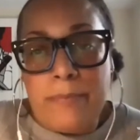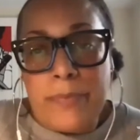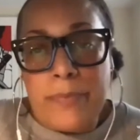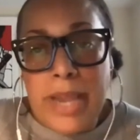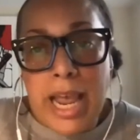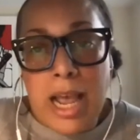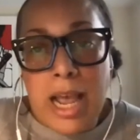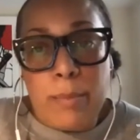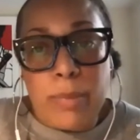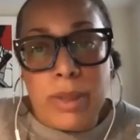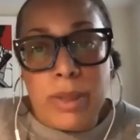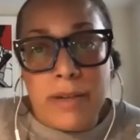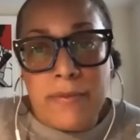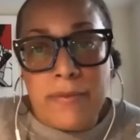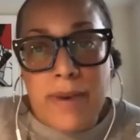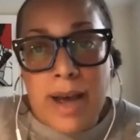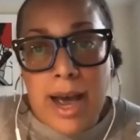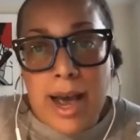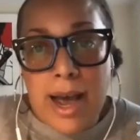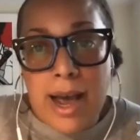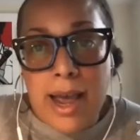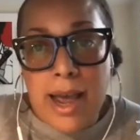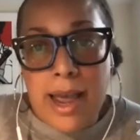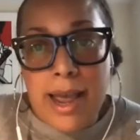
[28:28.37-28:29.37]

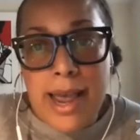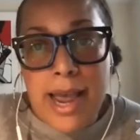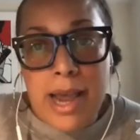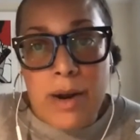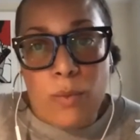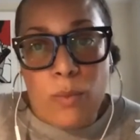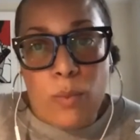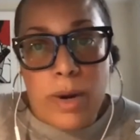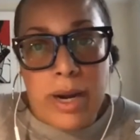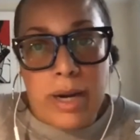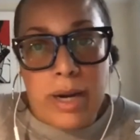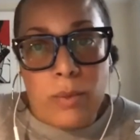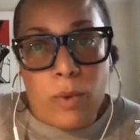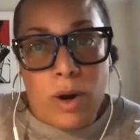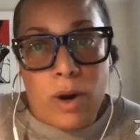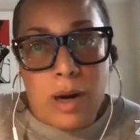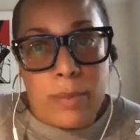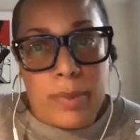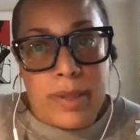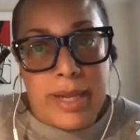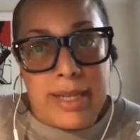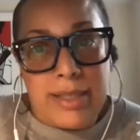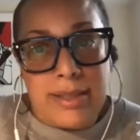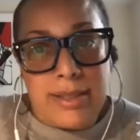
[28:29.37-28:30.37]
amplify and win
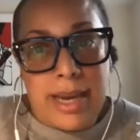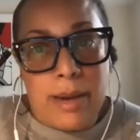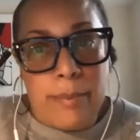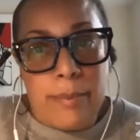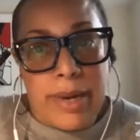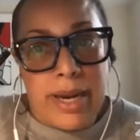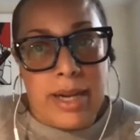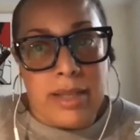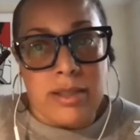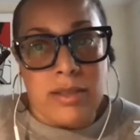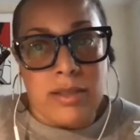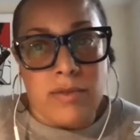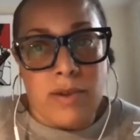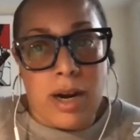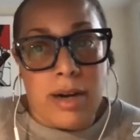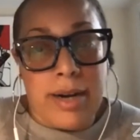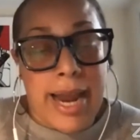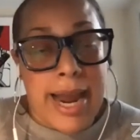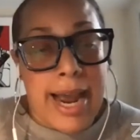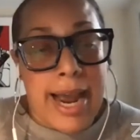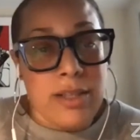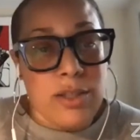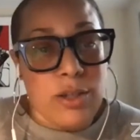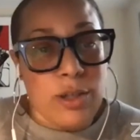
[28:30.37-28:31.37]
workplace campaigns around
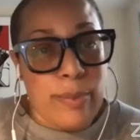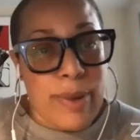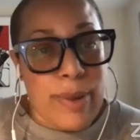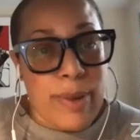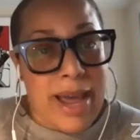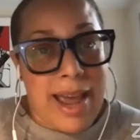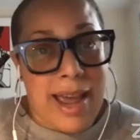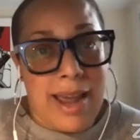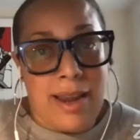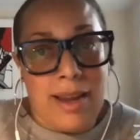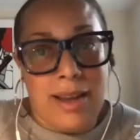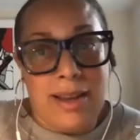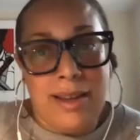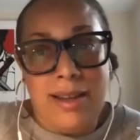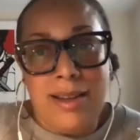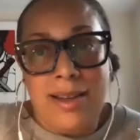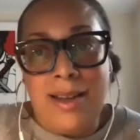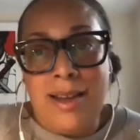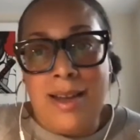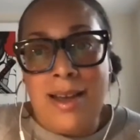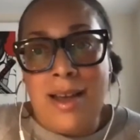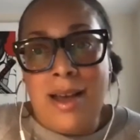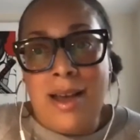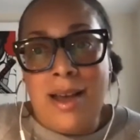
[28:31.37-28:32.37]
hazard pay,
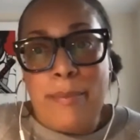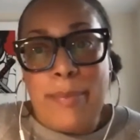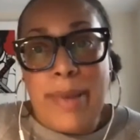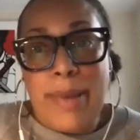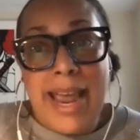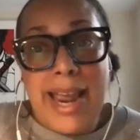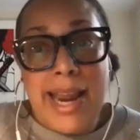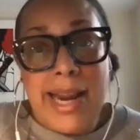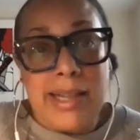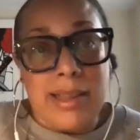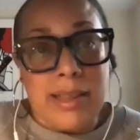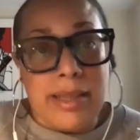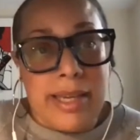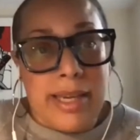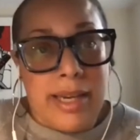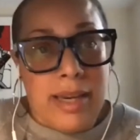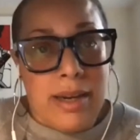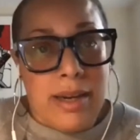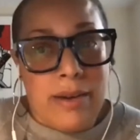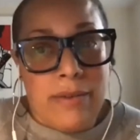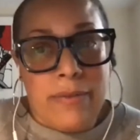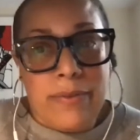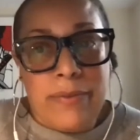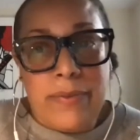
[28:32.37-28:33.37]
paid
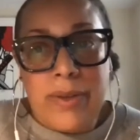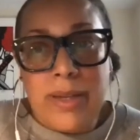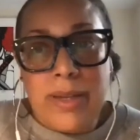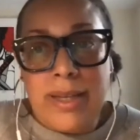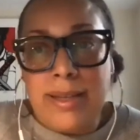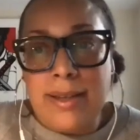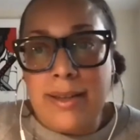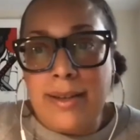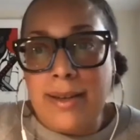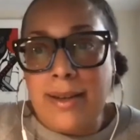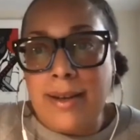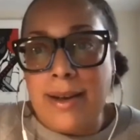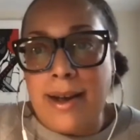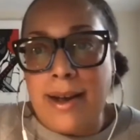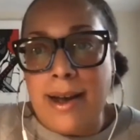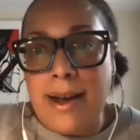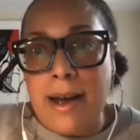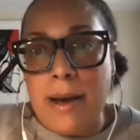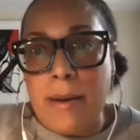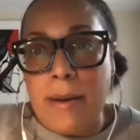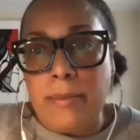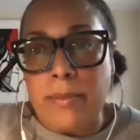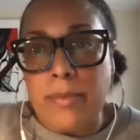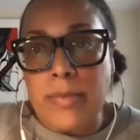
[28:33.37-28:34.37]
leave,
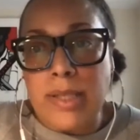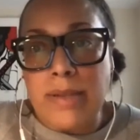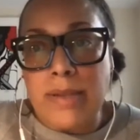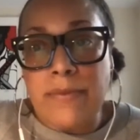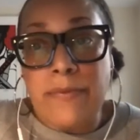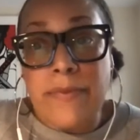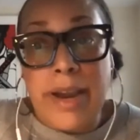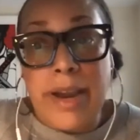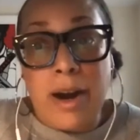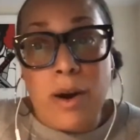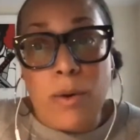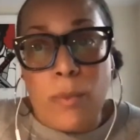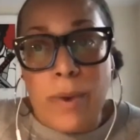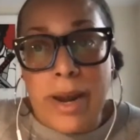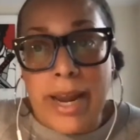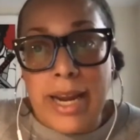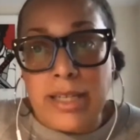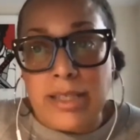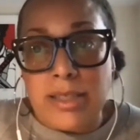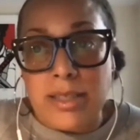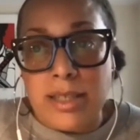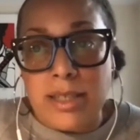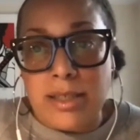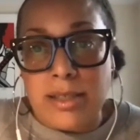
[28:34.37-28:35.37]
fair
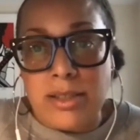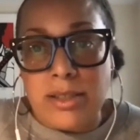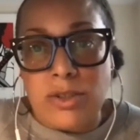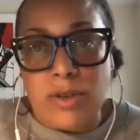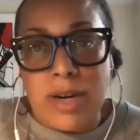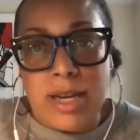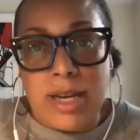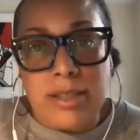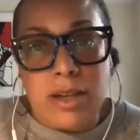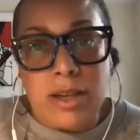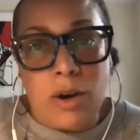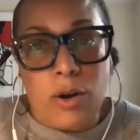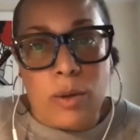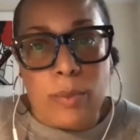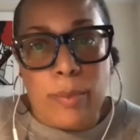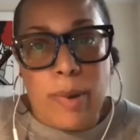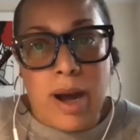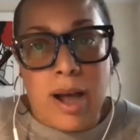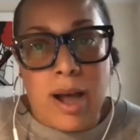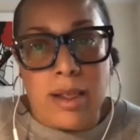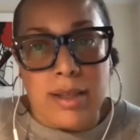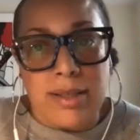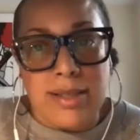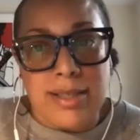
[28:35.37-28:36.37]
wages, dress code
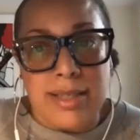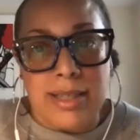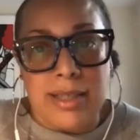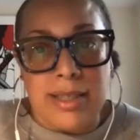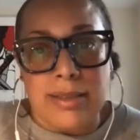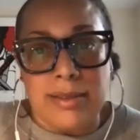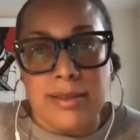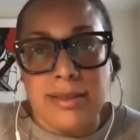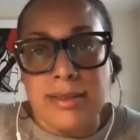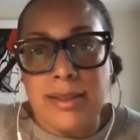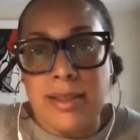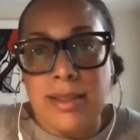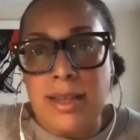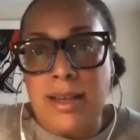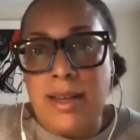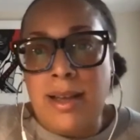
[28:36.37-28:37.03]
policies.